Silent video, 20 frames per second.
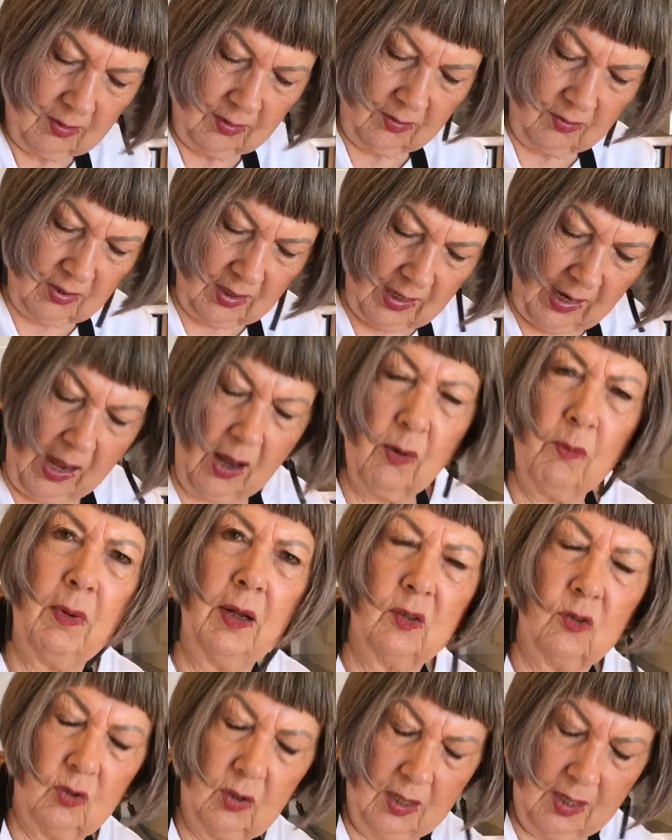can see how
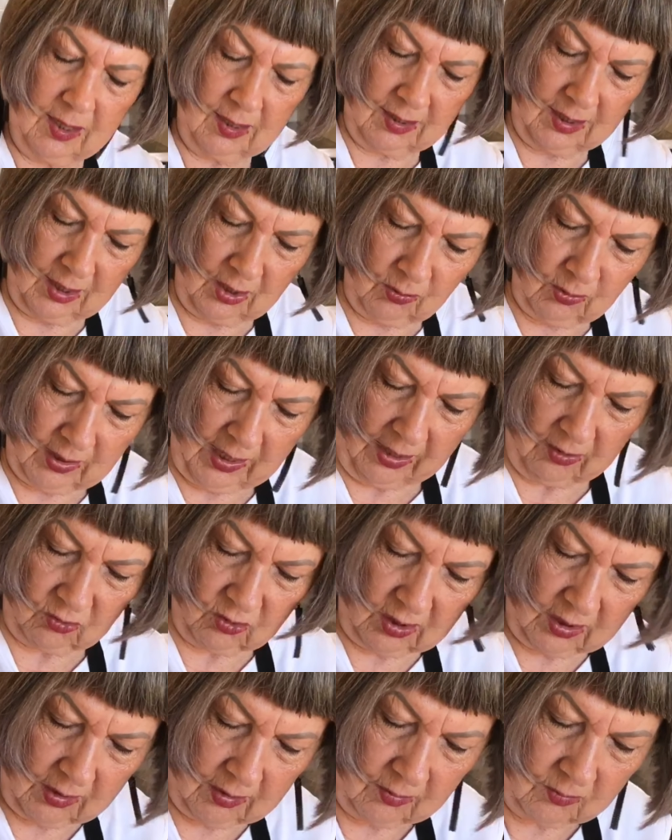much easier it
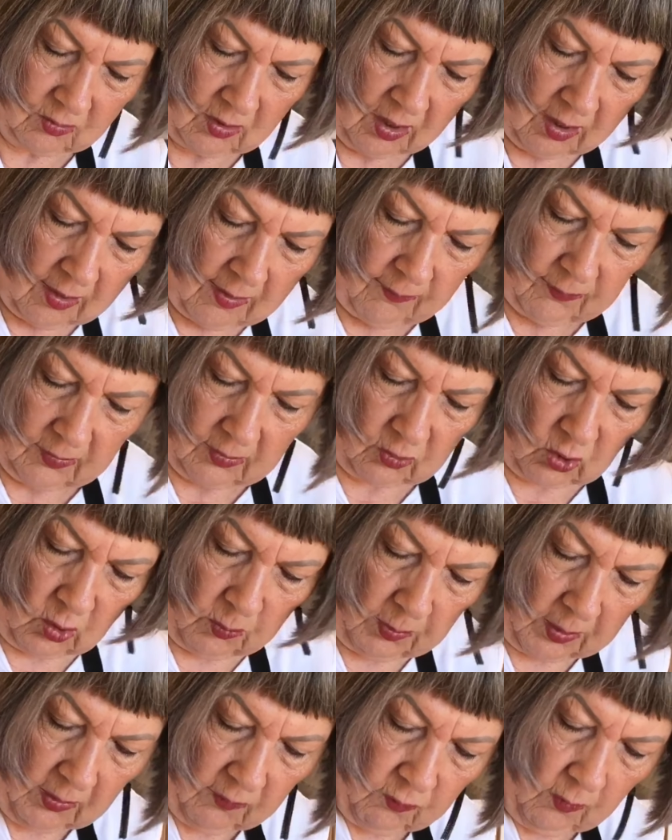actually is.
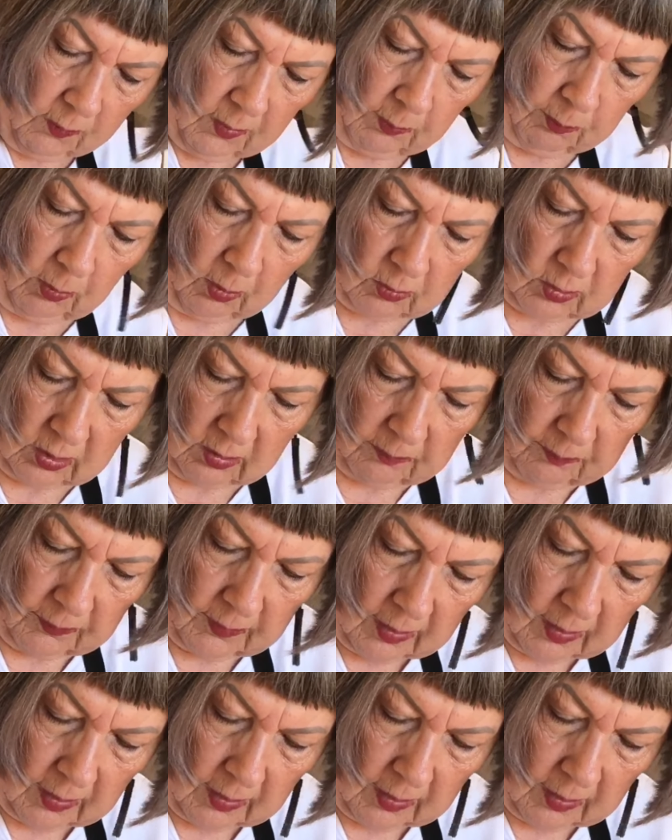Scooping it from the bottom